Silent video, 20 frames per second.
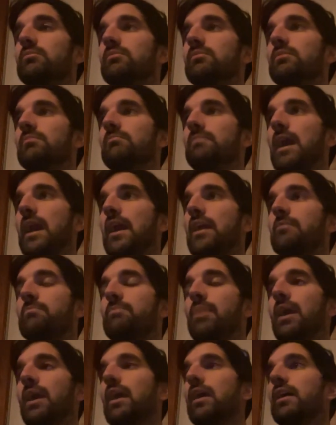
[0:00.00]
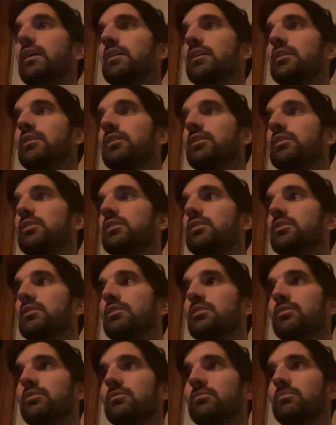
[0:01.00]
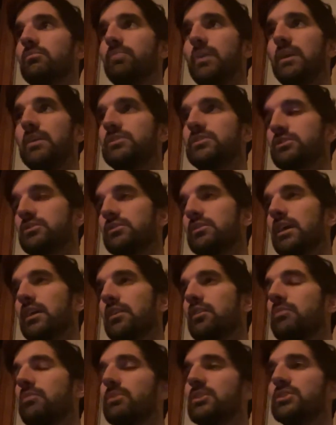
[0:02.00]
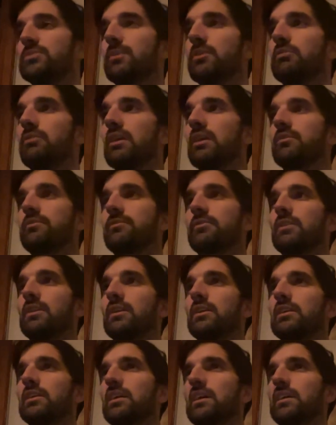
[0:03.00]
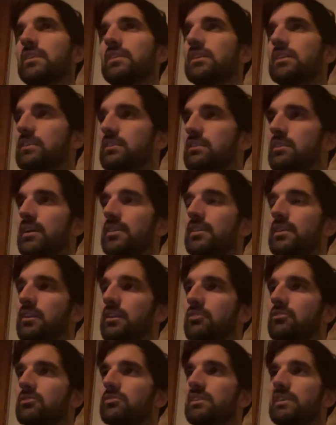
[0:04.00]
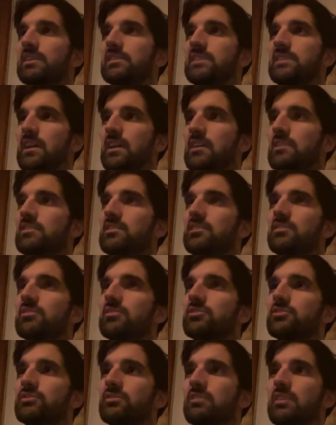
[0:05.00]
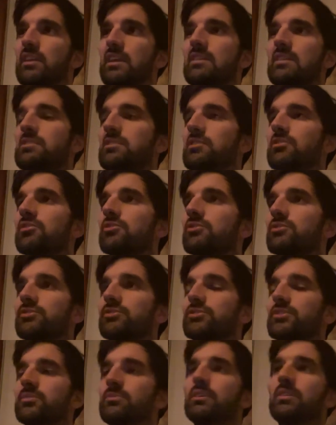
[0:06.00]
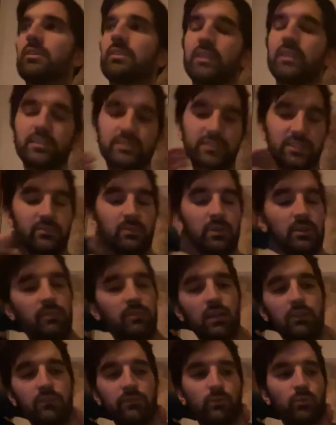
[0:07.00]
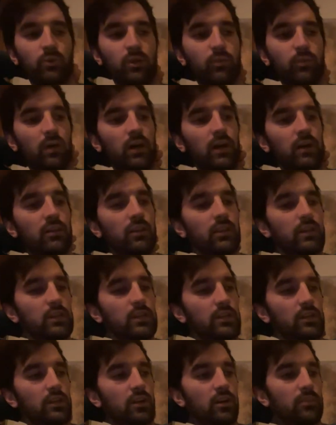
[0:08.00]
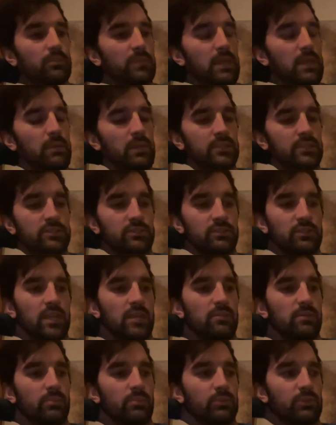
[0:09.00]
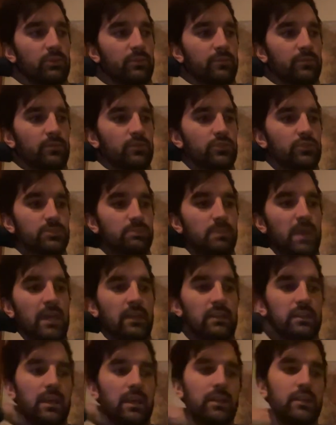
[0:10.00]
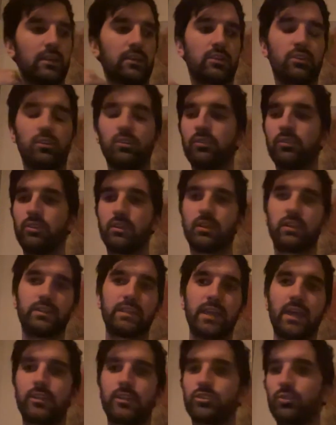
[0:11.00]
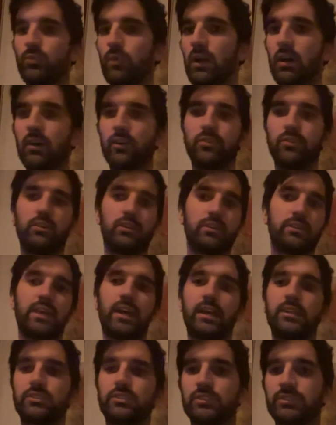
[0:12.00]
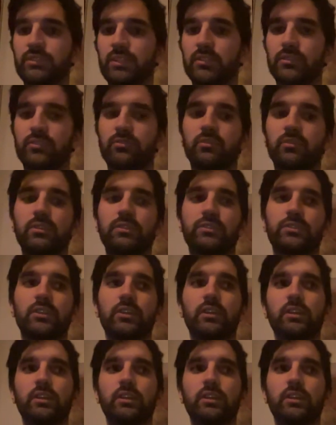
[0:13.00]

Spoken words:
Magback, basically that company's been around for like, I think I heard like 10 years or 8 years or something like that. So they've been around for quite a while. They basically came up with the first magnetic, you can attach a wallet, you can attach accessories.